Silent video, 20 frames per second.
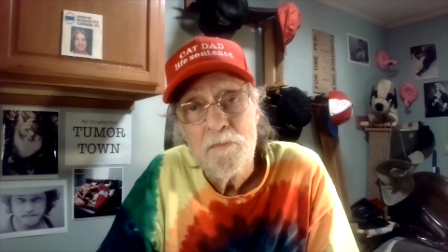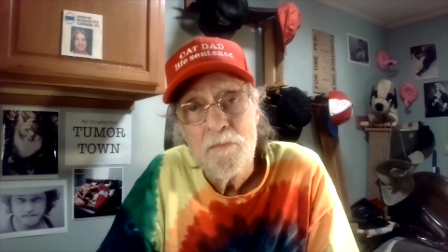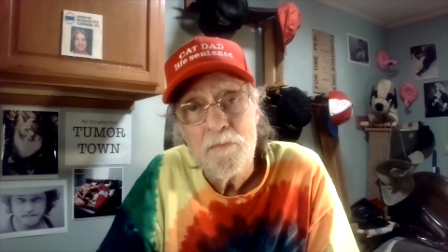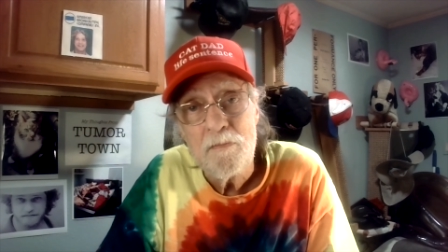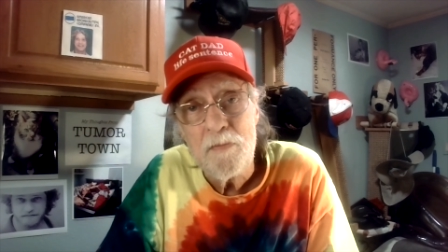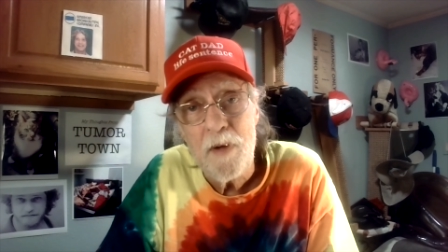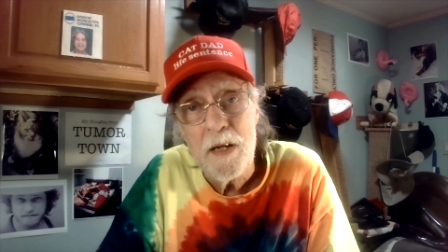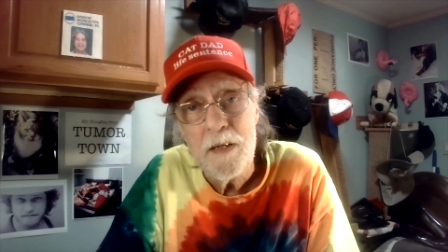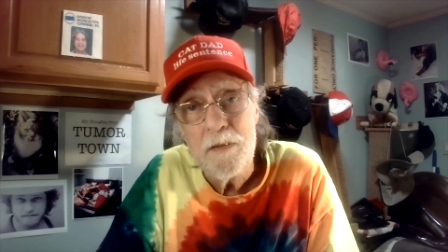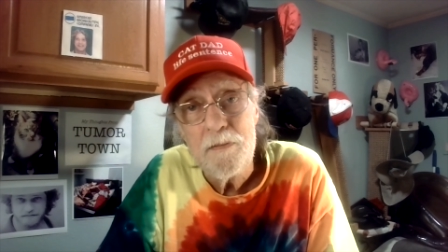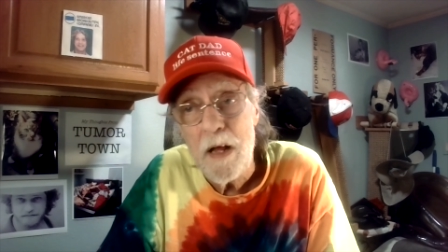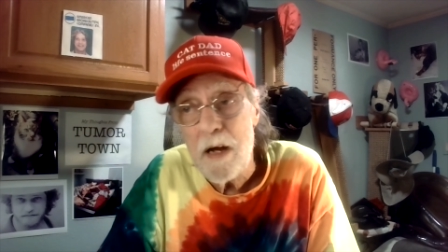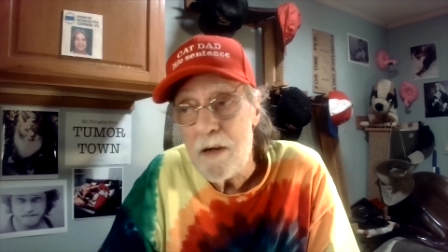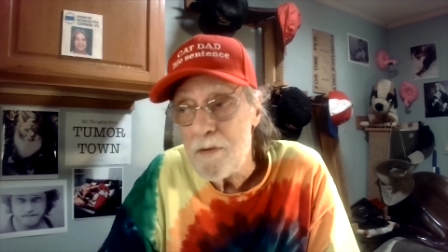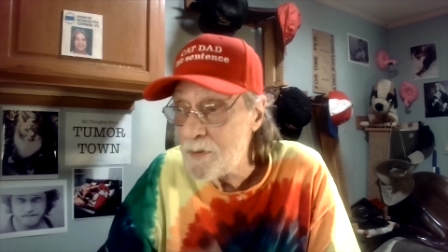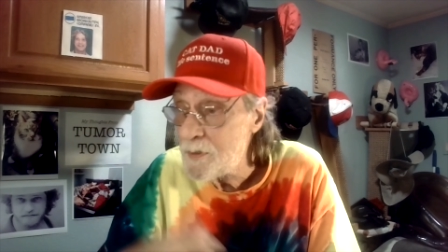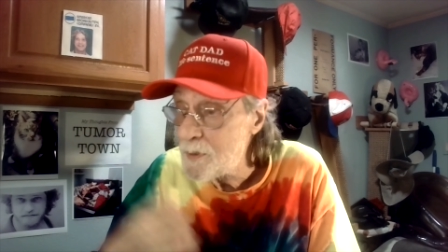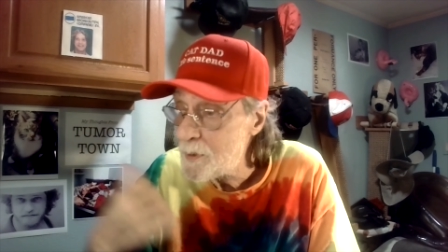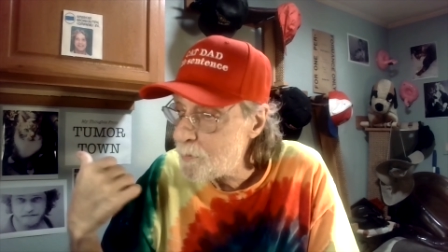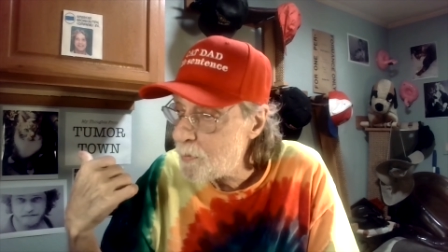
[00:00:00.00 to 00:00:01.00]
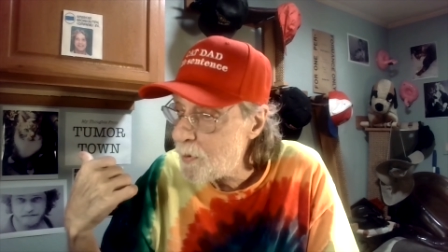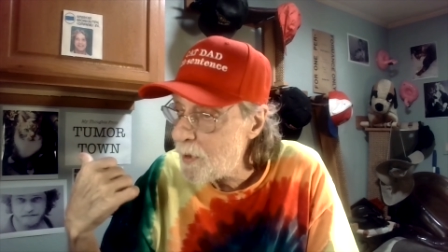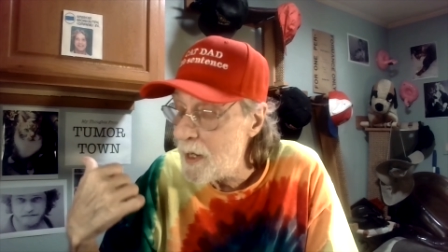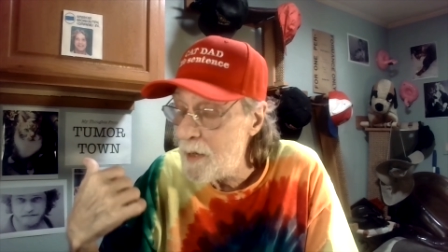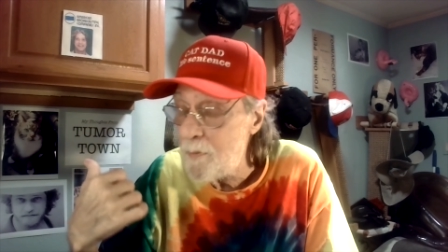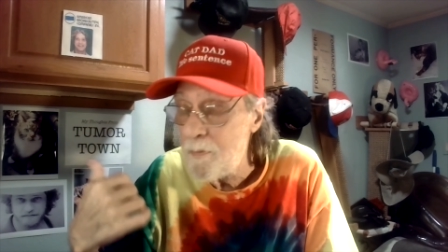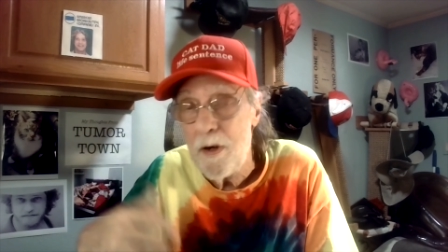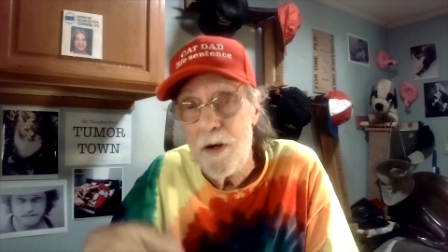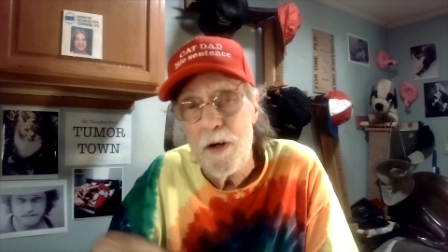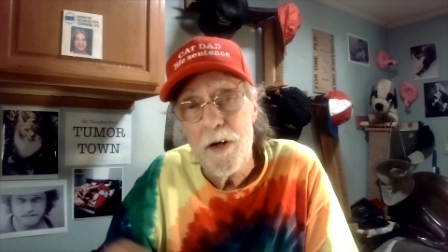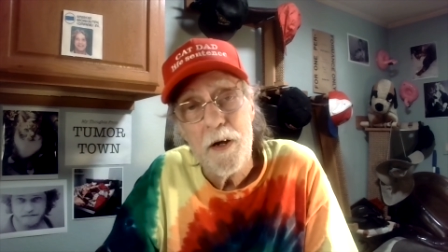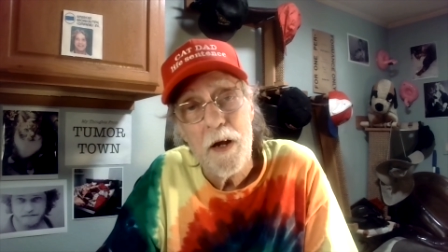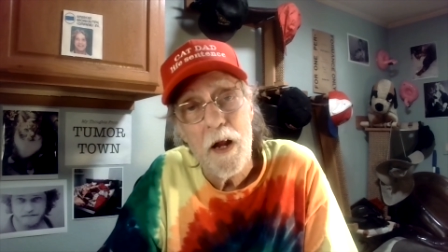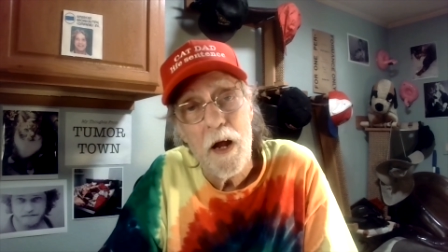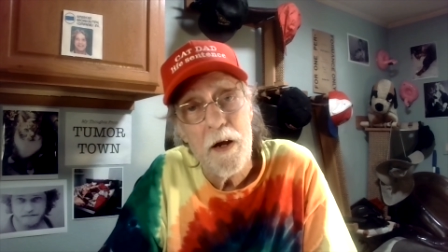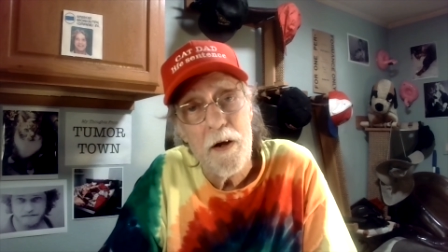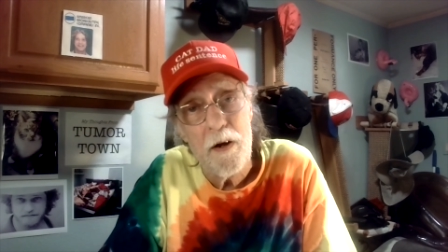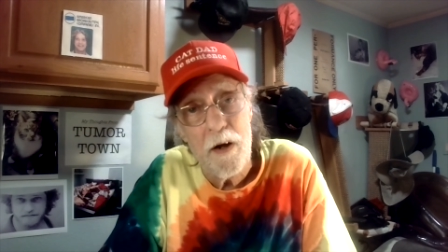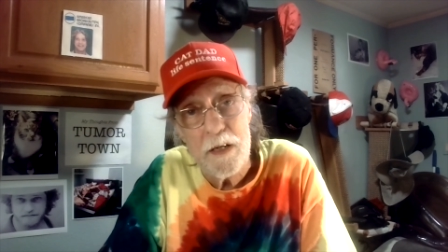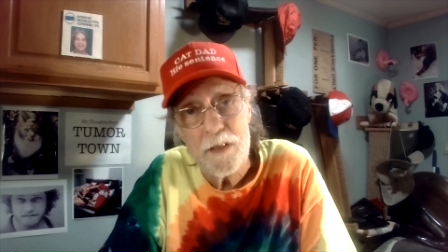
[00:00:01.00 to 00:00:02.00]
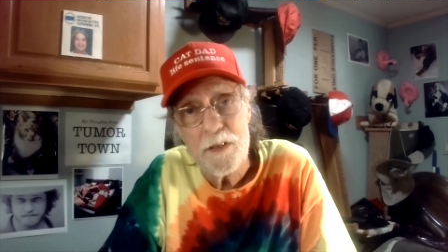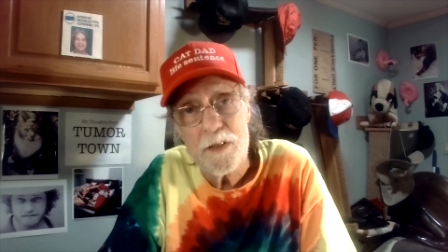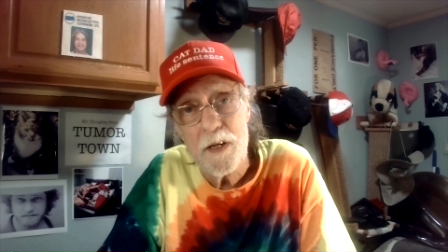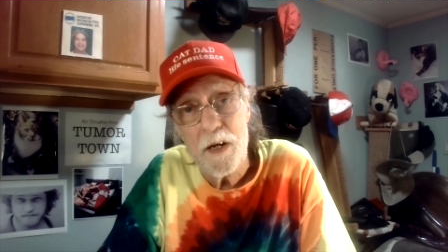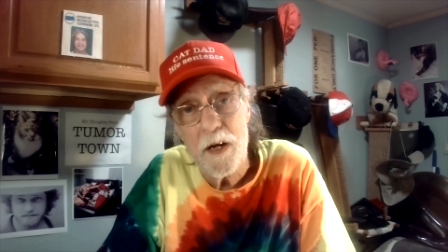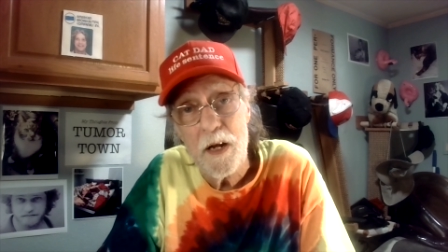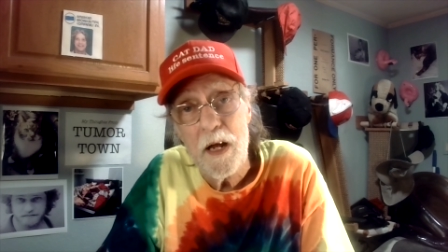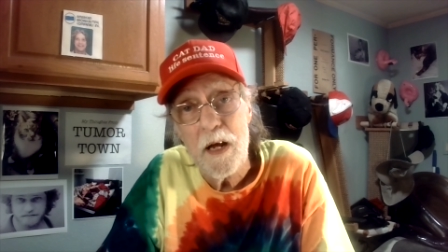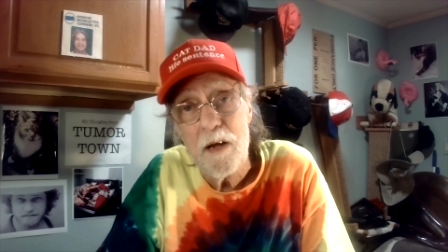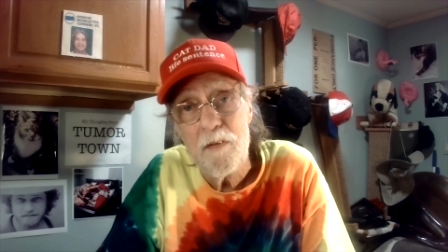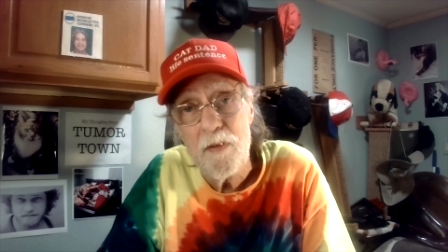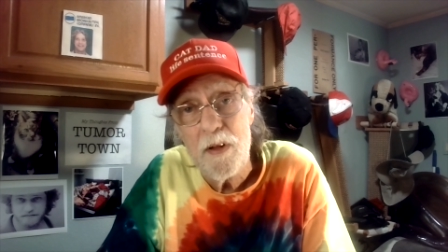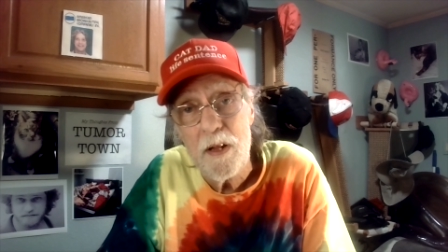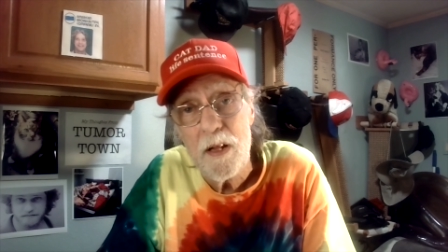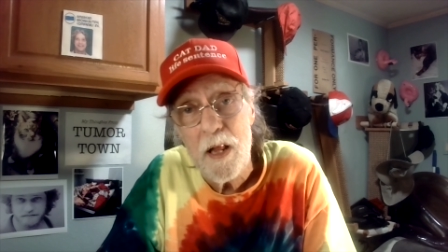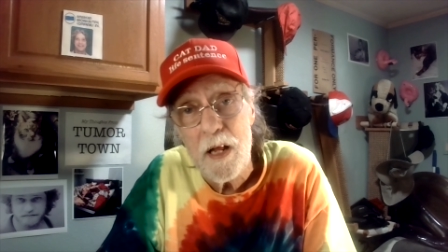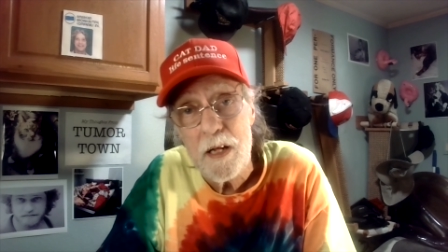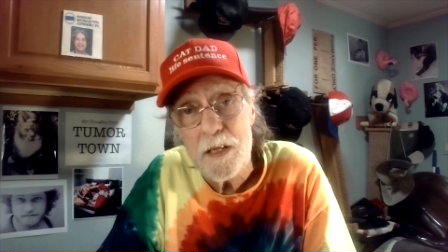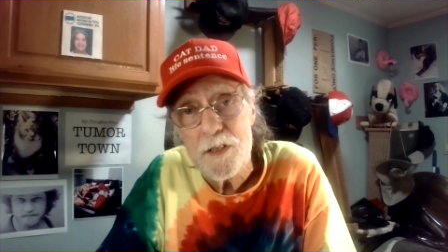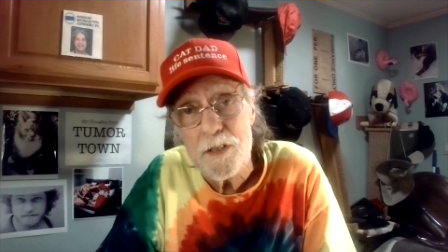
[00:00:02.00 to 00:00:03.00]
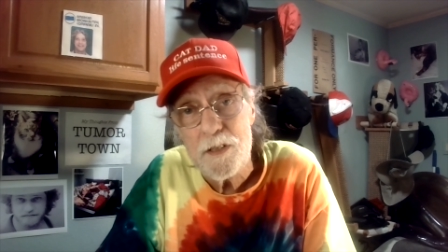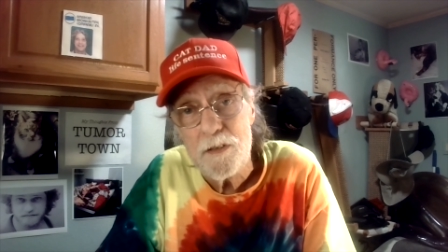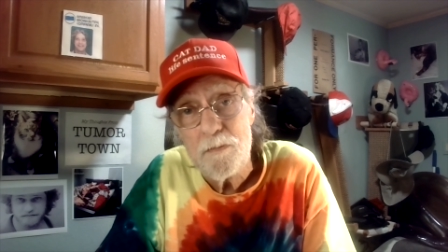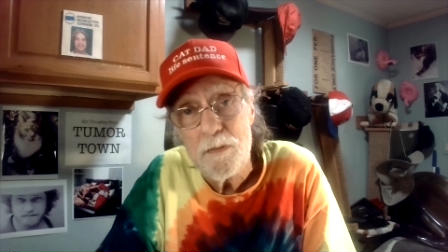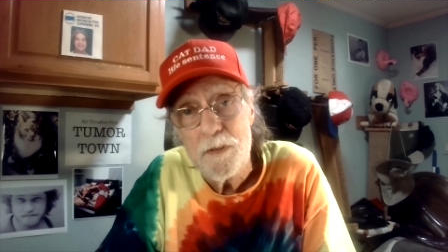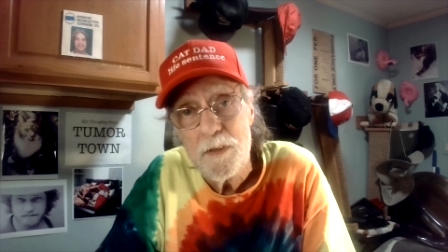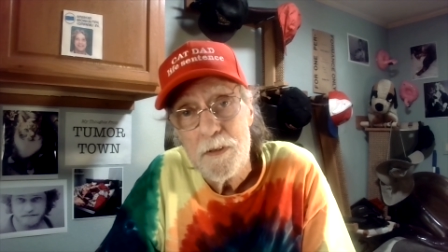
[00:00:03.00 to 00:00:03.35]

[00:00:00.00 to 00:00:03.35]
Right? That was your primary. Now you're actually going to have the election.